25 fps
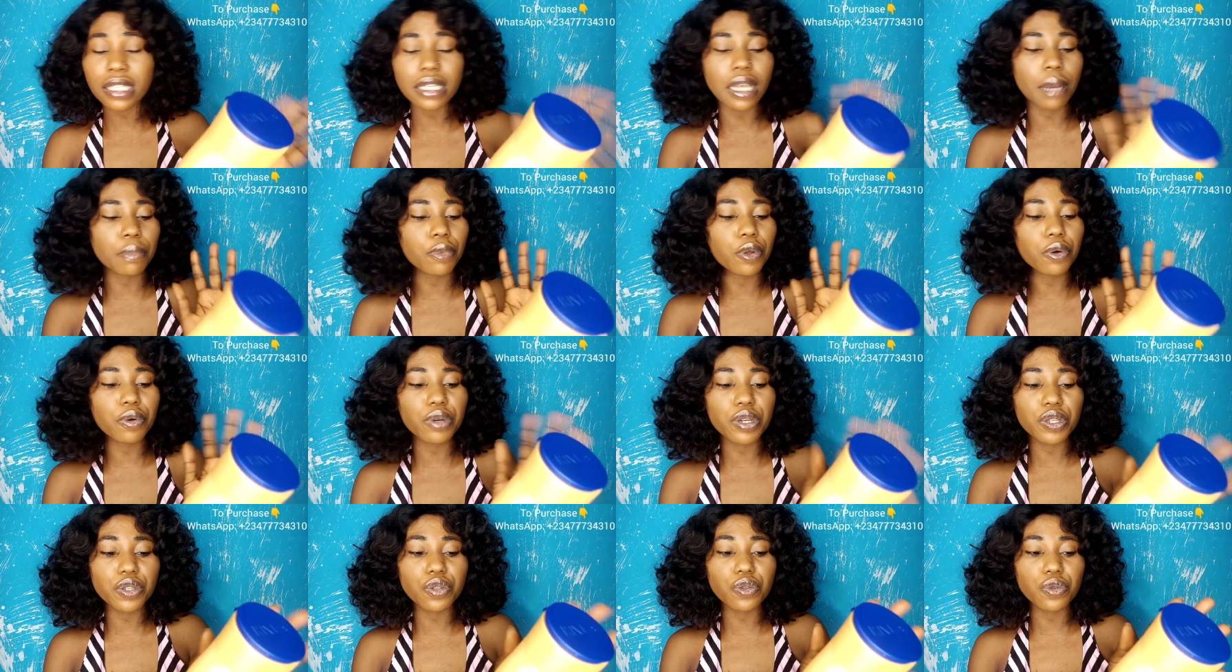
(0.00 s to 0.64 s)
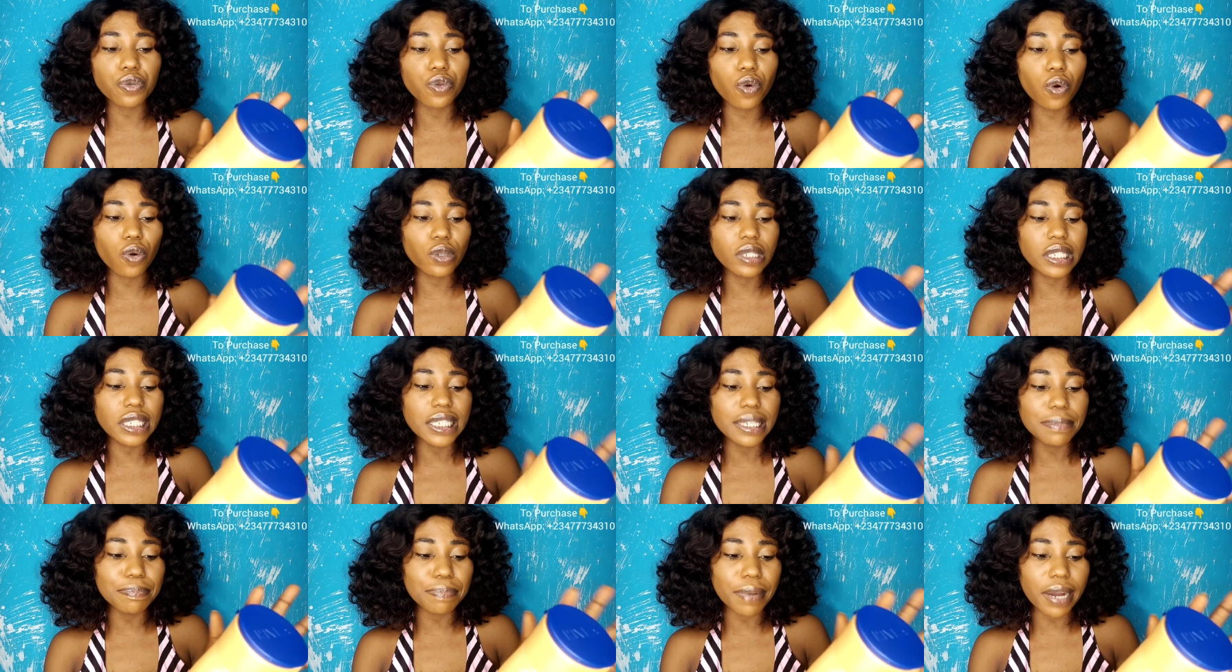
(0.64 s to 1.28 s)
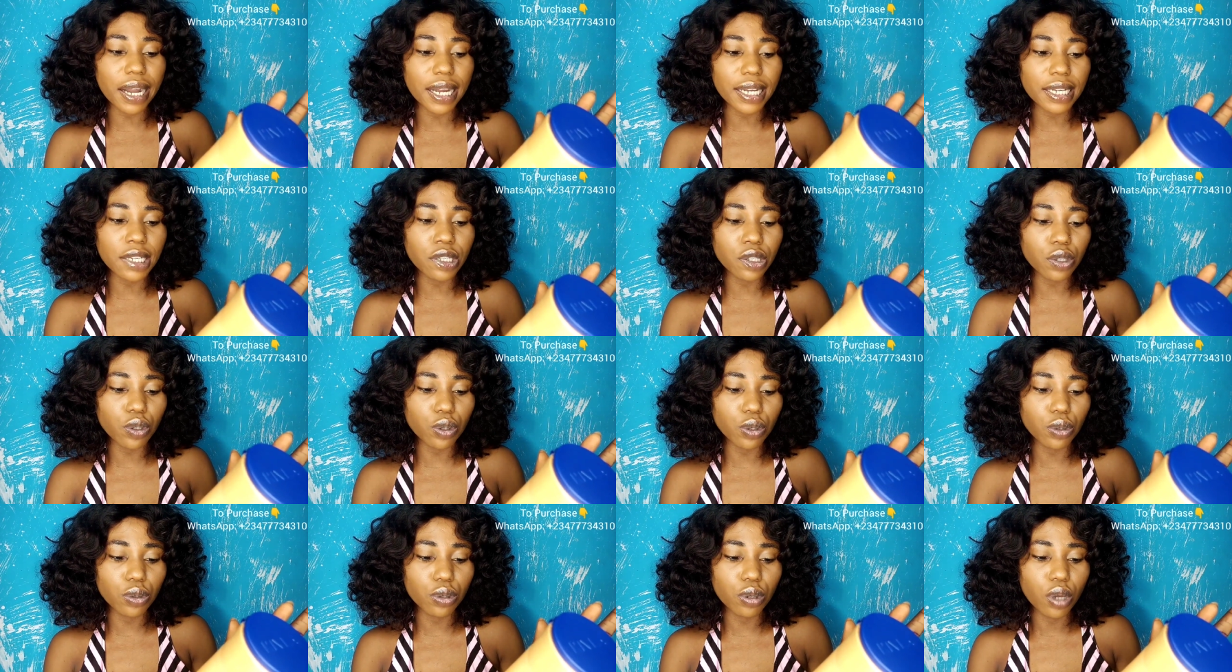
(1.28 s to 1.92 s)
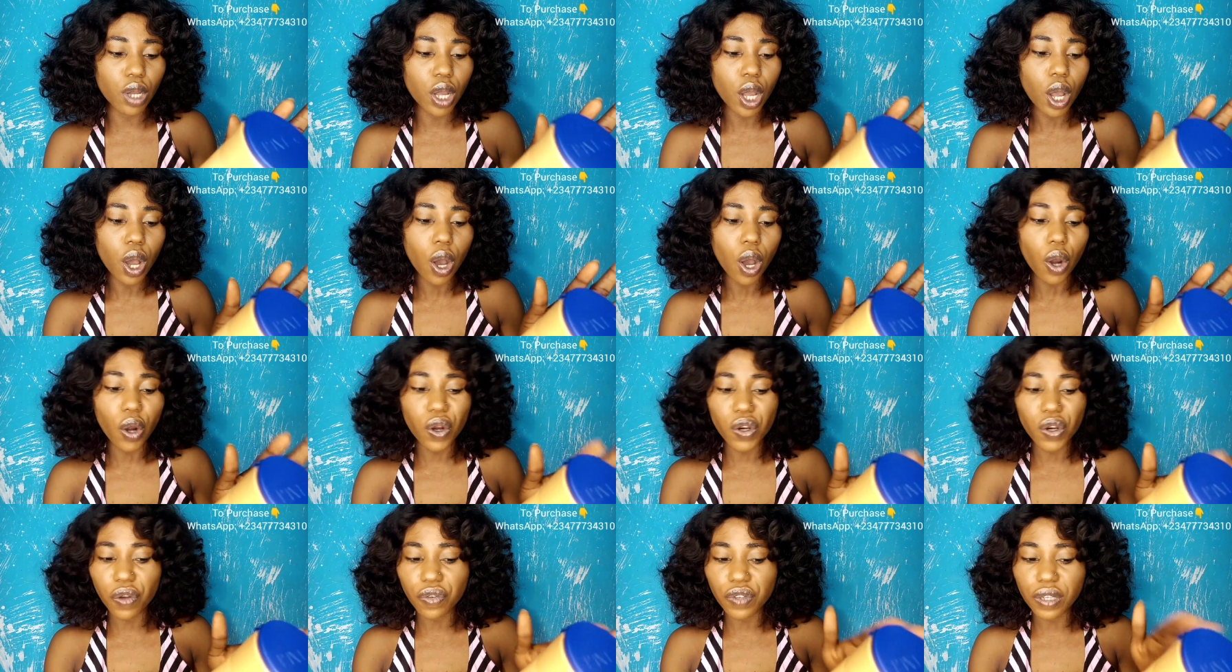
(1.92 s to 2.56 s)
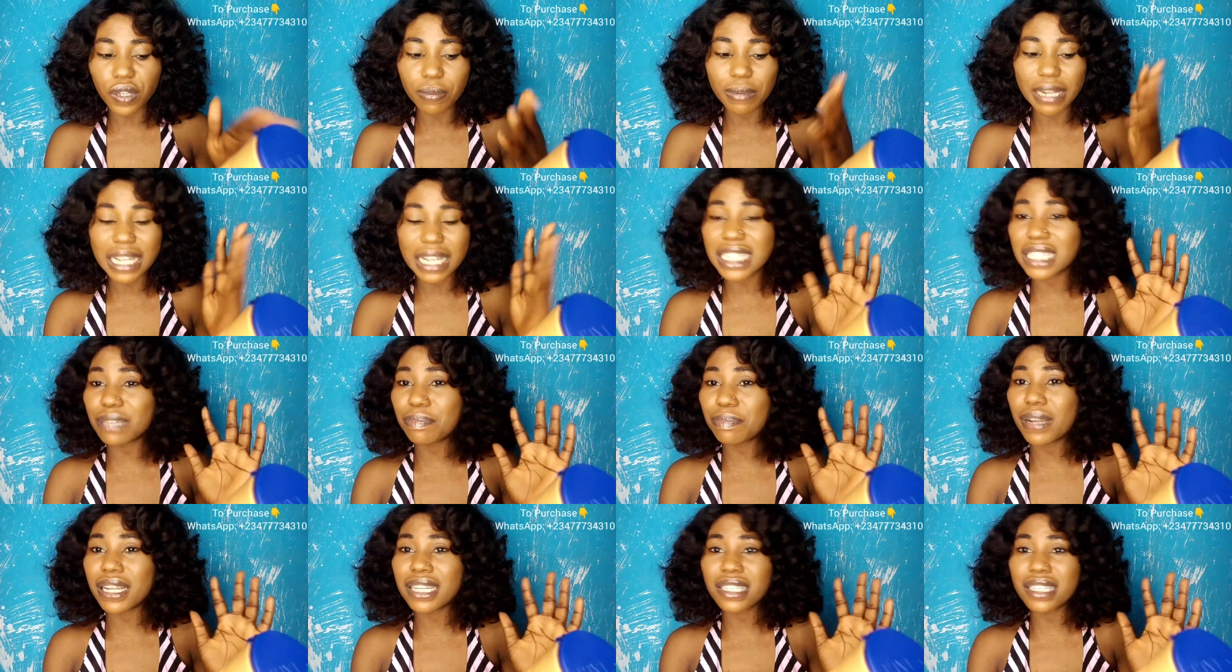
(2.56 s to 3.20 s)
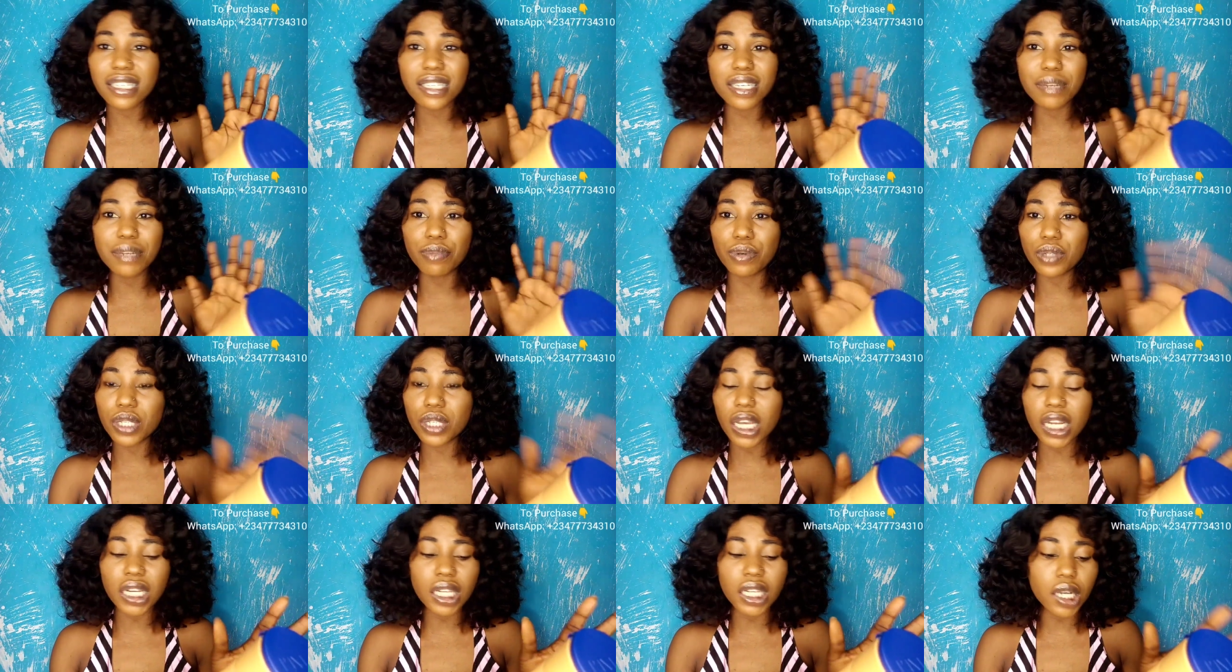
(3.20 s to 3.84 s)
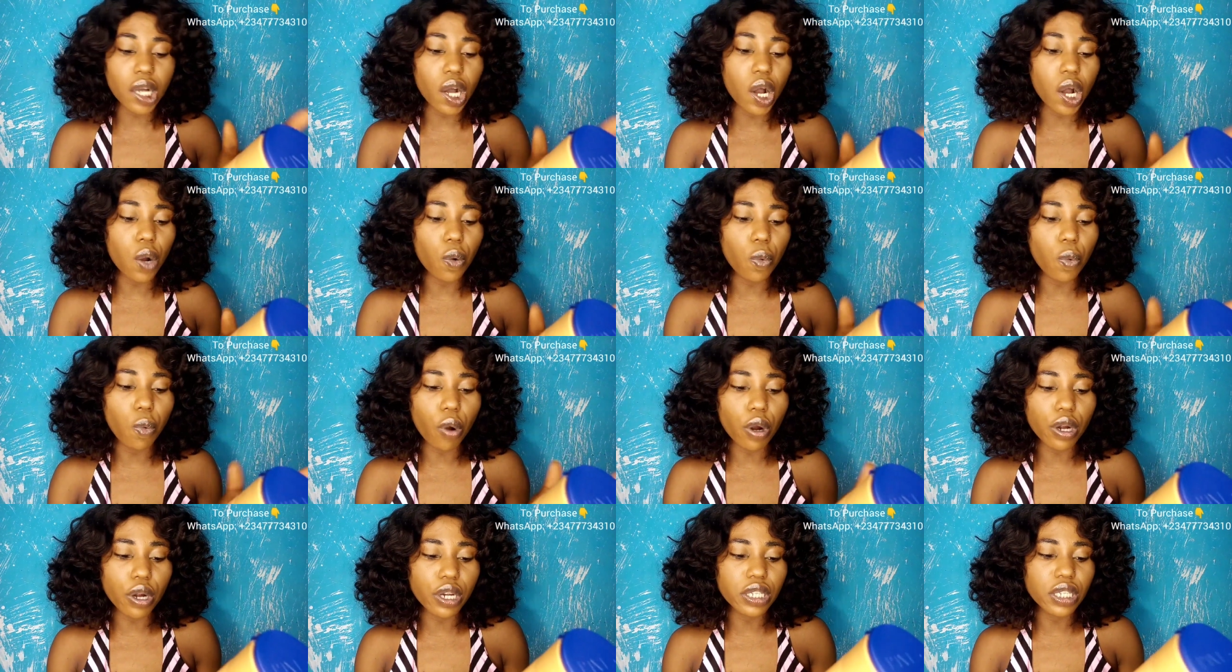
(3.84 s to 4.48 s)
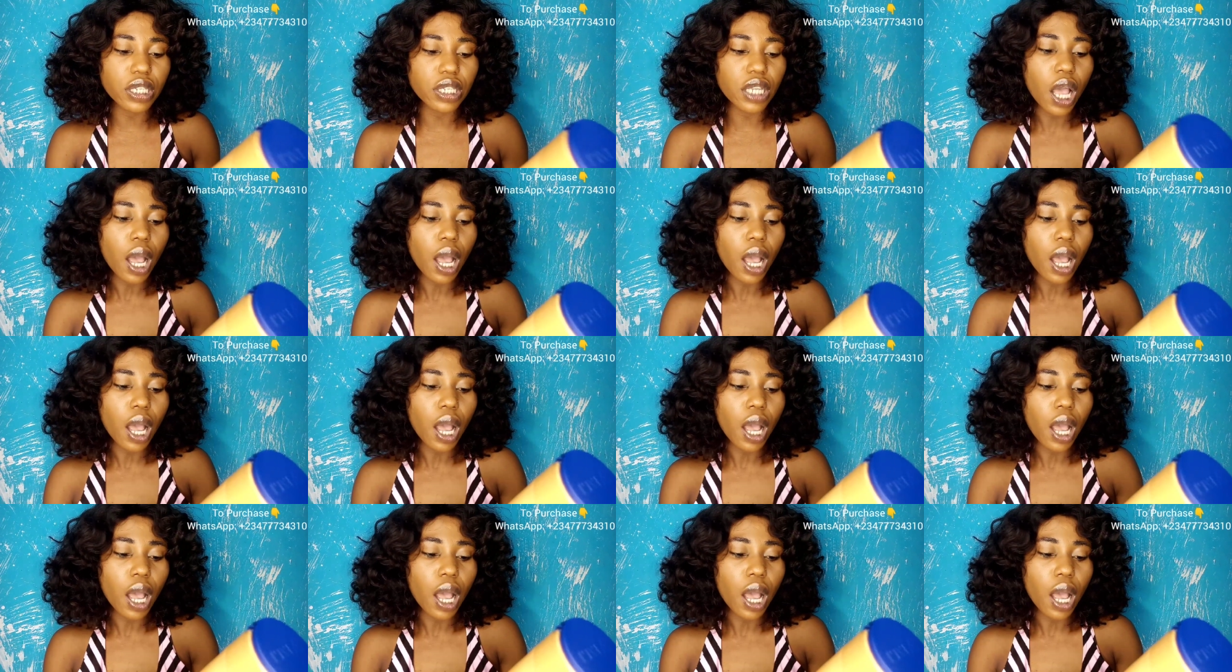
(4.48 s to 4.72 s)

I'm not going to go deeper into all of the plenty botanical words.